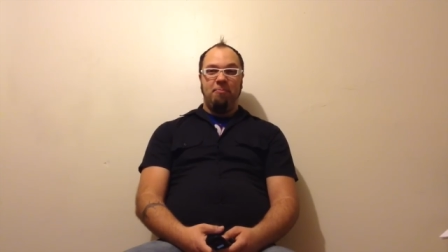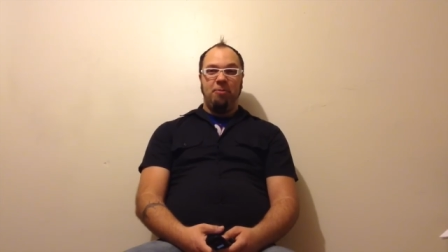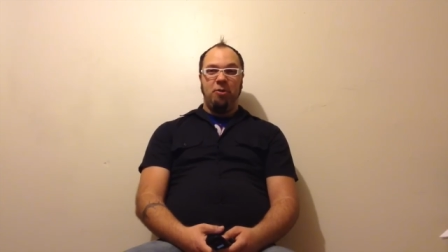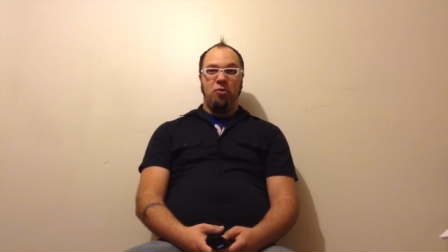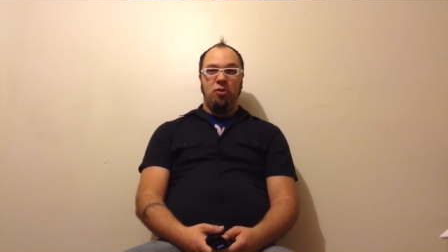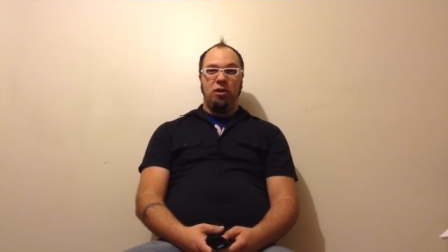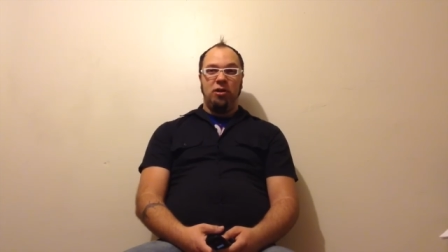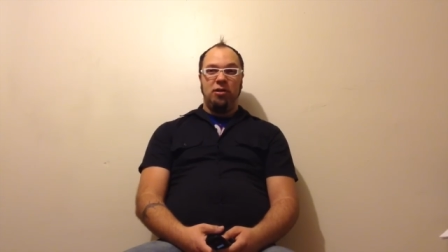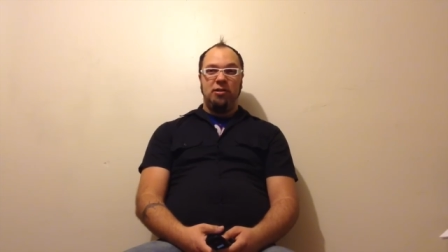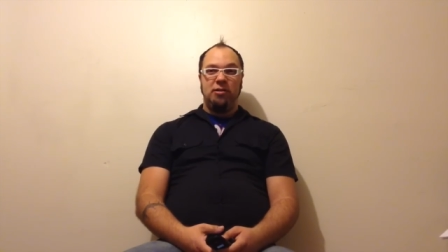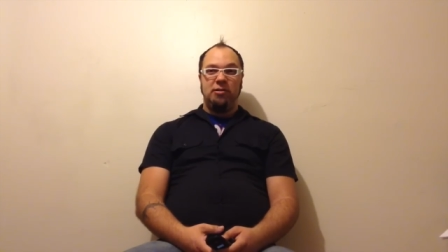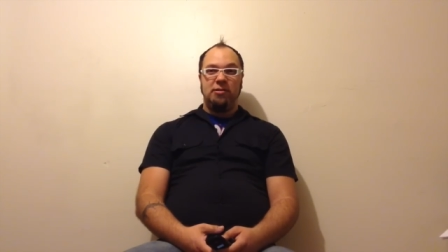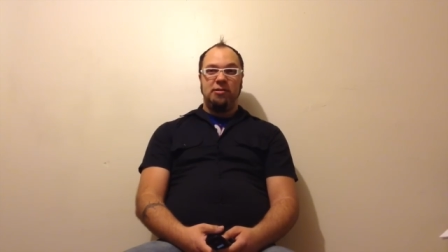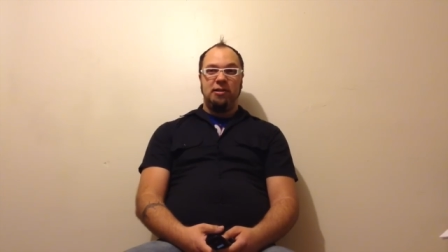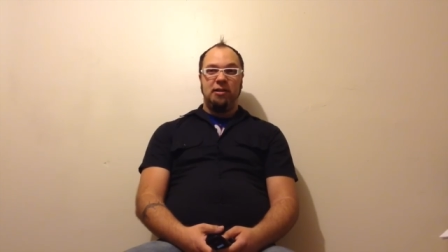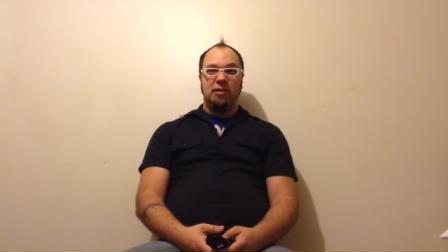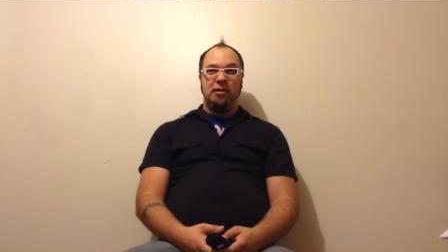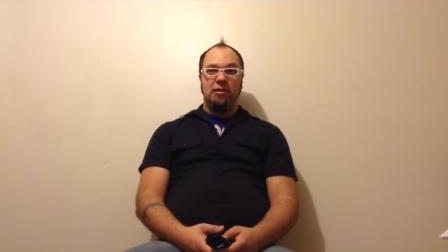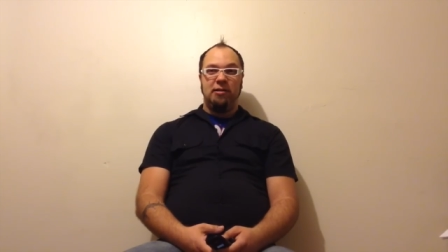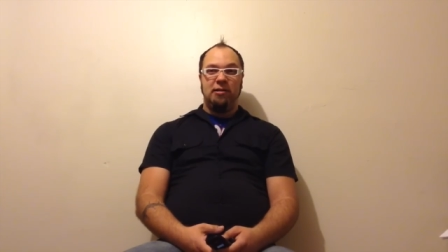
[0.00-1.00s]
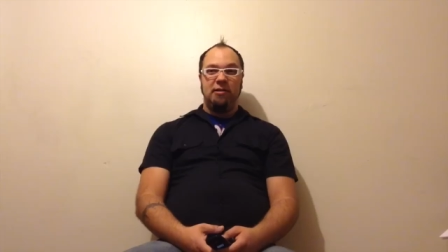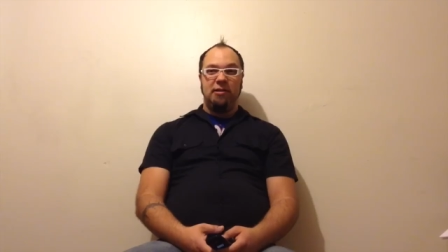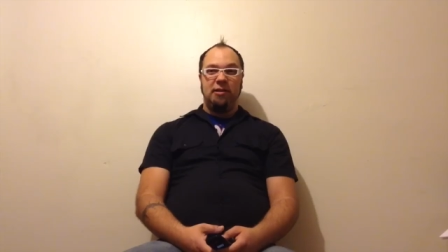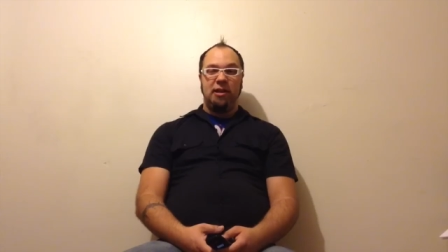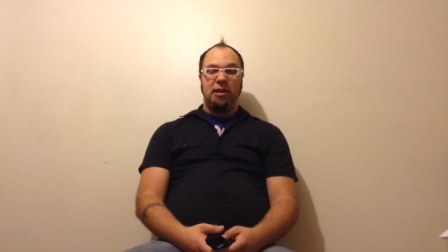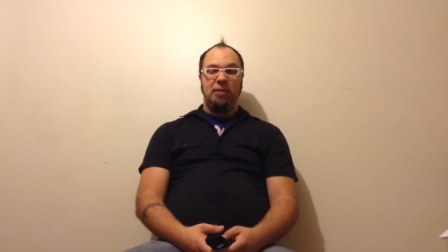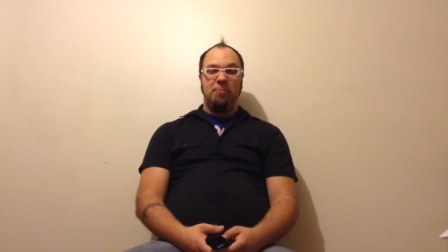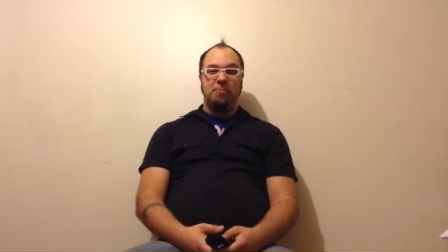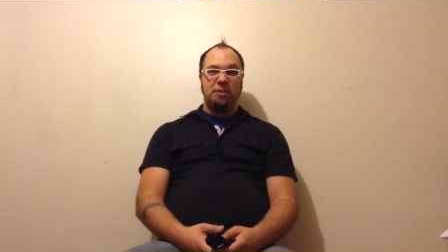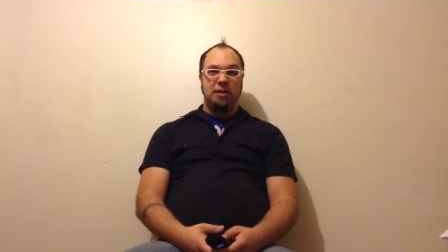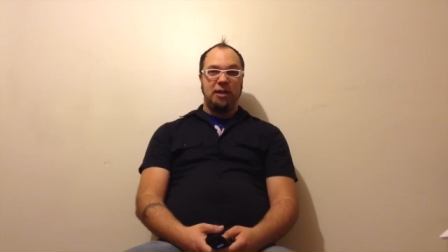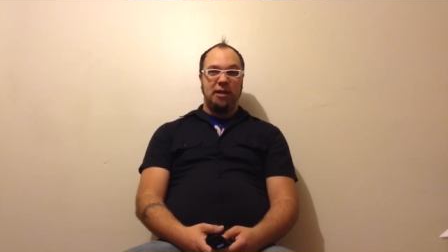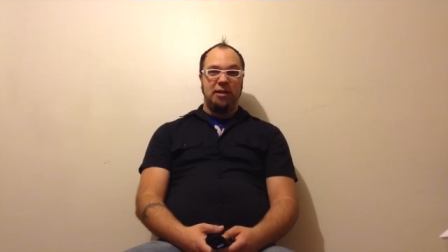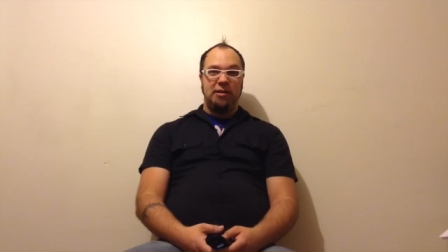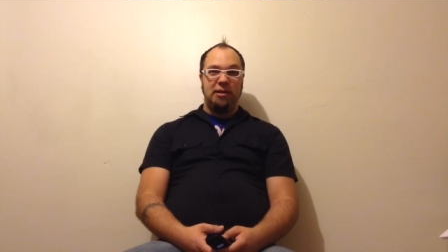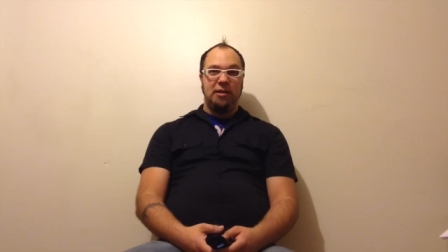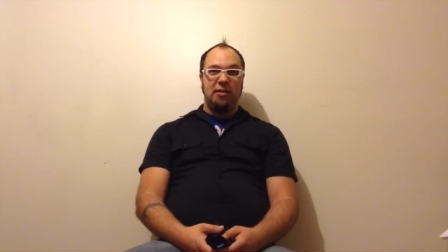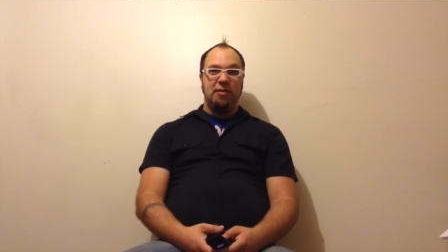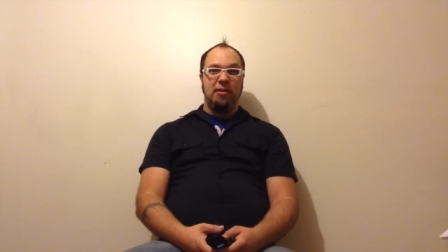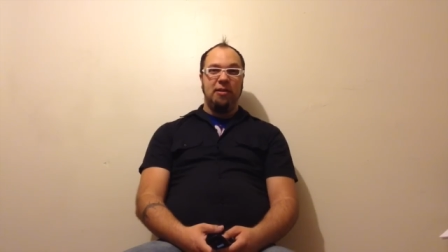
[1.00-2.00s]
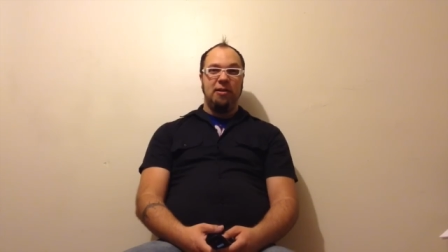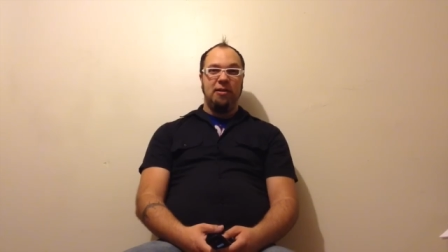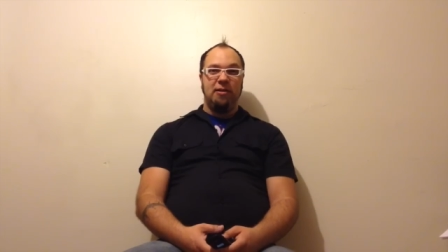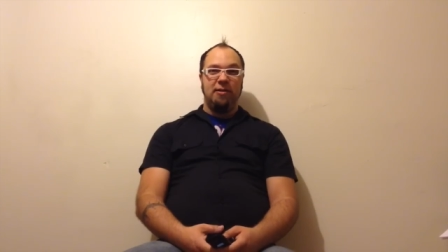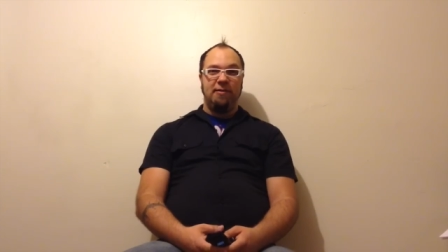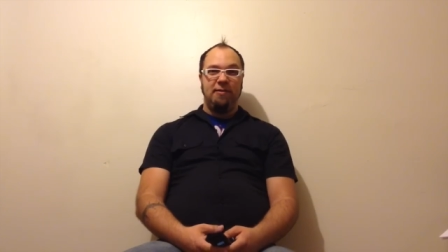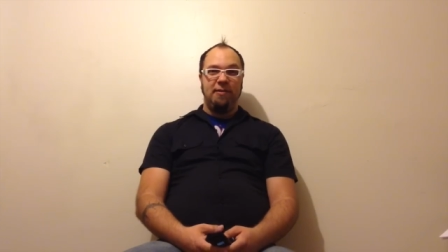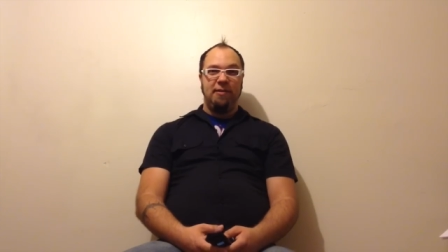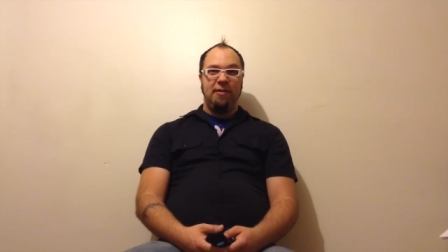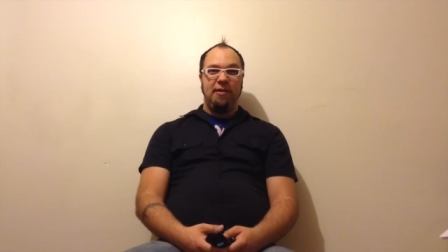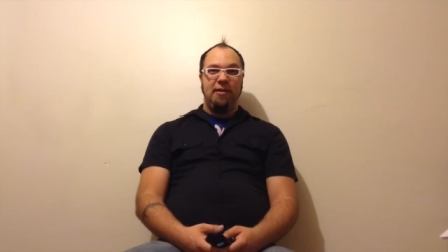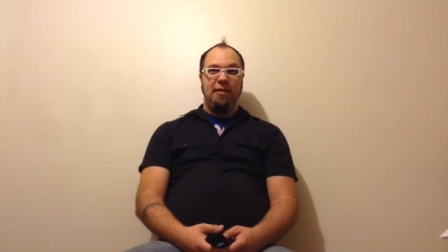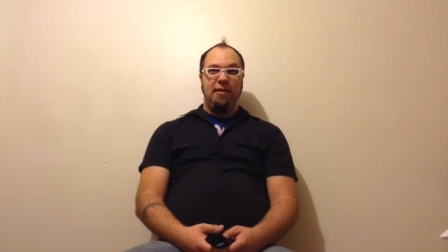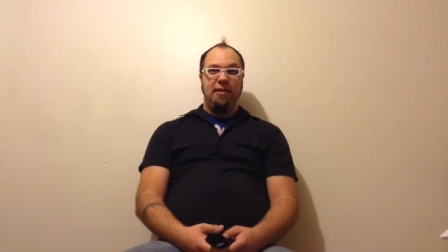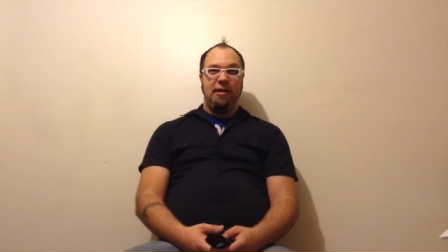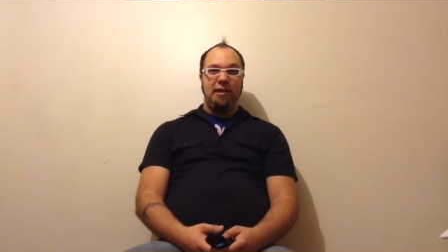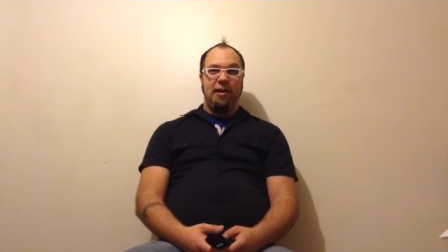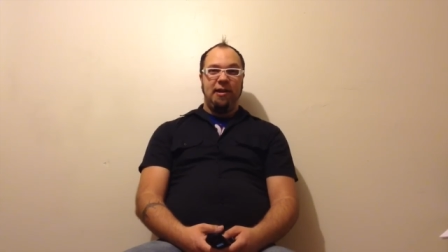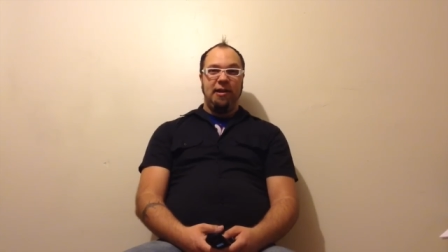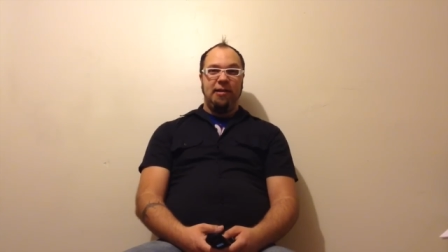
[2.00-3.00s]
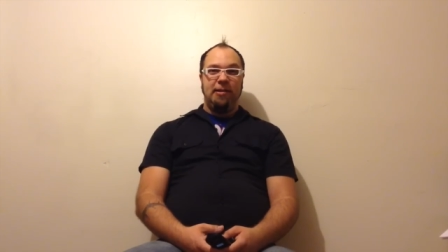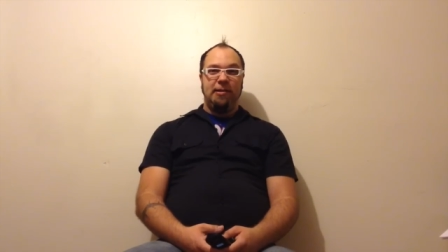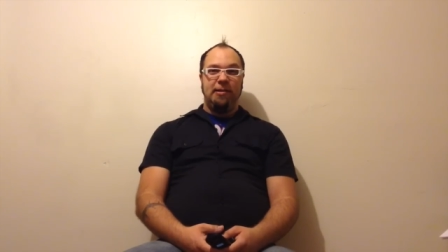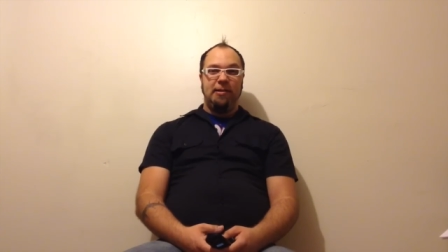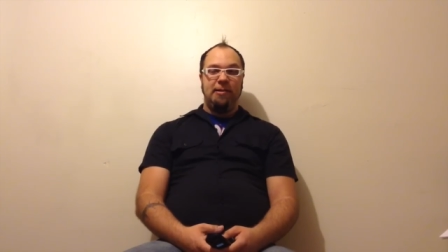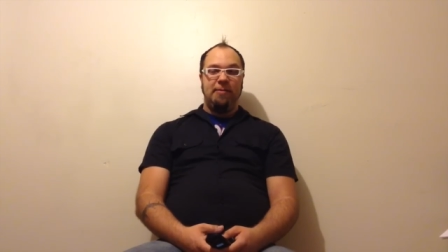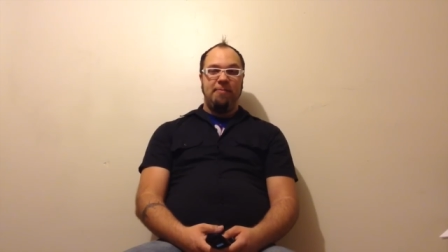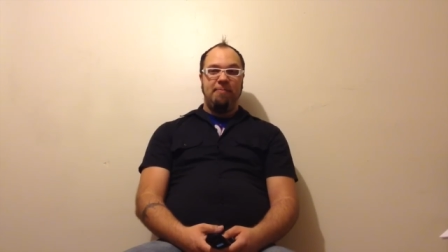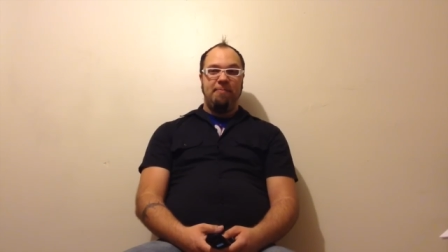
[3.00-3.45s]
We were at this campsite down there, and